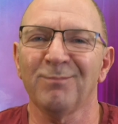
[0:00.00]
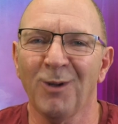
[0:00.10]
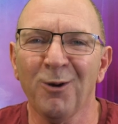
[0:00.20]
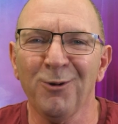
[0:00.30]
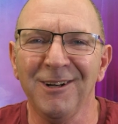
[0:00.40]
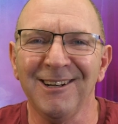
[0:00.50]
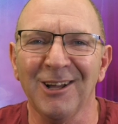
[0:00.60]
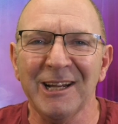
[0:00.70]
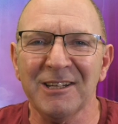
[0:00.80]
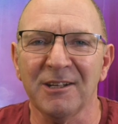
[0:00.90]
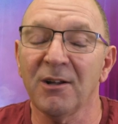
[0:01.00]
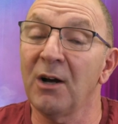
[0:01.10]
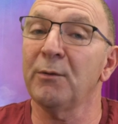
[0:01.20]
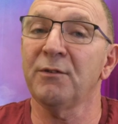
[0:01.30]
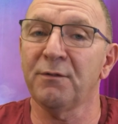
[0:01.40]
I really liked it.
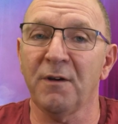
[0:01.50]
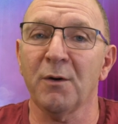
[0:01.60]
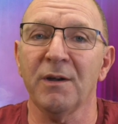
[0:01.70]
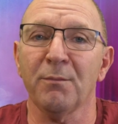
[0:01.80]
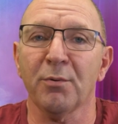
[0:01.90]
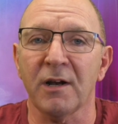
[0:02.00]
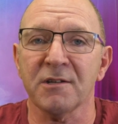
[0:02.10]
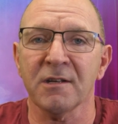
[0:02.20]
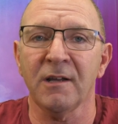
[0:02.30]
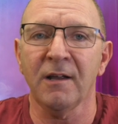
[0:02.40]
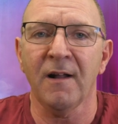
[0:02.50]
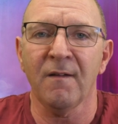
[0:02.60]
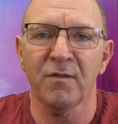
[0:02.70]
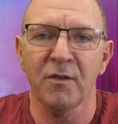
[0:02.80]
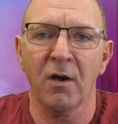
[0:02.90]
I was very impressed.
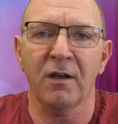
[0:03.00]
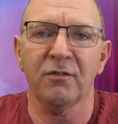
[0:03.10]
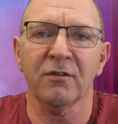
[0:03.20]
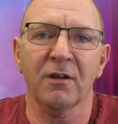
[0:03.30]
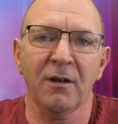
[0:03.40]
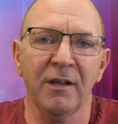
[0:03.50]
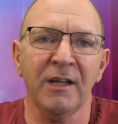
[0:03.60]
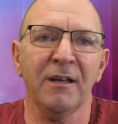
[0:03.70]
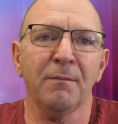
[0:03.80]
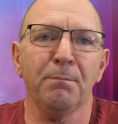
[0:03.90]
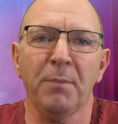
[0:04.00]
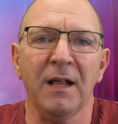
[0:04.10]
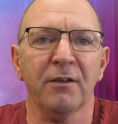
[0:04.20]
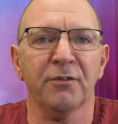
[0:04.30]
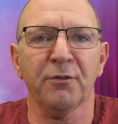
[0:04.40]
Nice, clean,
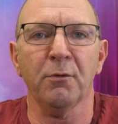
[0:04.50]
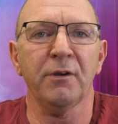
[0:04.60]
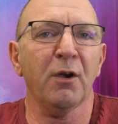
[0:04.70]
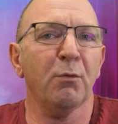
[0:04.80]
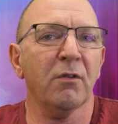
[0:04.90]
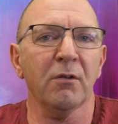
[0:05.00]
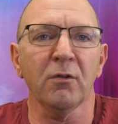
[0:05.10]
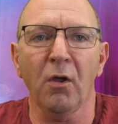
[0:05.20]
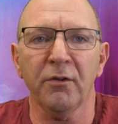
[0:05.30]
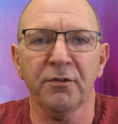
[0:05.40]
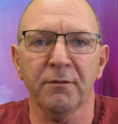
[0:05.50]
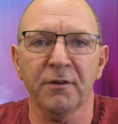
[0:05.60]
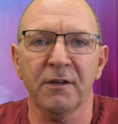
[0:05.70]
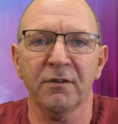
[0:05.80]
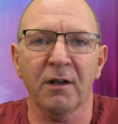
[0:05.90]
balanced audio with lots of
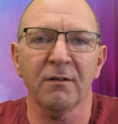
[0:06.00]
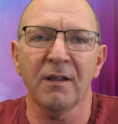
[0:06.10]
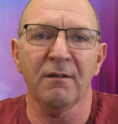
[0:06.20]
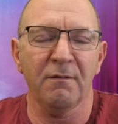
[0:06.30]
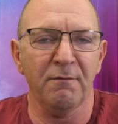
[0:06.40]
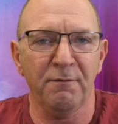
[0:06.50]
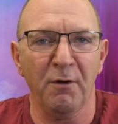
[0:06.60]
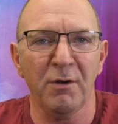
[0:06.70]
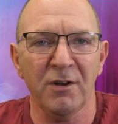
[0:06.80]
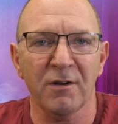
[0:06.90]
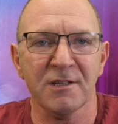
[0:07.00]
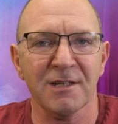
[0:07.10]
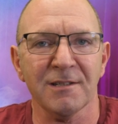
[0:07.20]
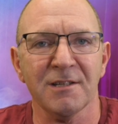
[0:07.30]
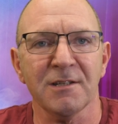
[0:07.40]
detail. Very nice
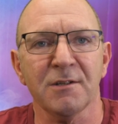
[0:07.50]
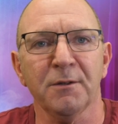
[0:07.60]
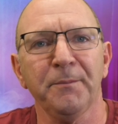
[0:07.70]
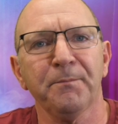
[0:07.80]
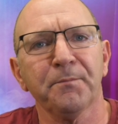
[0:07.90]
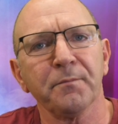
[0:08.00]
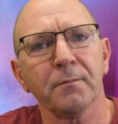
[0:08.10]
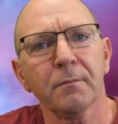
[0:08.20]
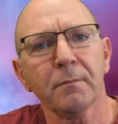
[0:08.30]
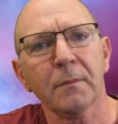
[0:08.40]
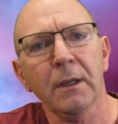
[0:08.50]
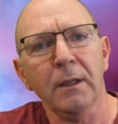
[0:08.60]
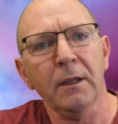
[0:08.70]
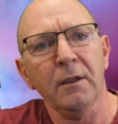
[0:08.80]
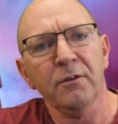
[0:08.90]
to listen to.
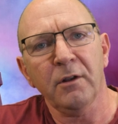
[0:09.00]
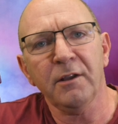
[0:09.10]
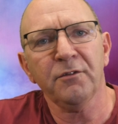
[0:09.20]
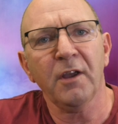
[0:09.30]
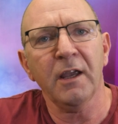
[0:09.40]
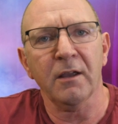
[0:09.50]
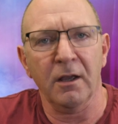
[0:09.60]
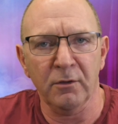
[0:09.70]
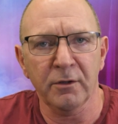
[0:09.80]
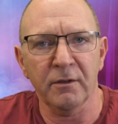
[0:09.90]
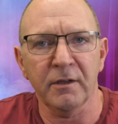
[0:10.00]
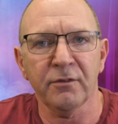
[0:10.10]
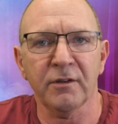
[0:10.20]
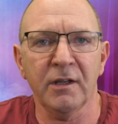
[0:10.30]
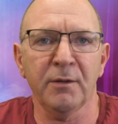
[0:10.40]
So let's take a look at
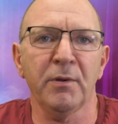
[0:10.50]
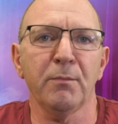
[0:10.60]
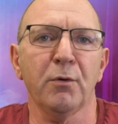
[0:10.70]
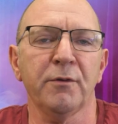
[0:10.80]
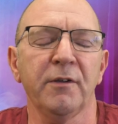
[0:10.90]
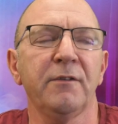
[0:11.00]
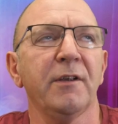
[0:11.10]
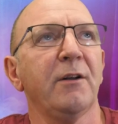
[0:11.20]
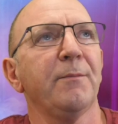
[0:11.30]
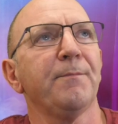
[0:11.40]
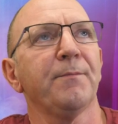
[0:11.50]
this in a bit more detail.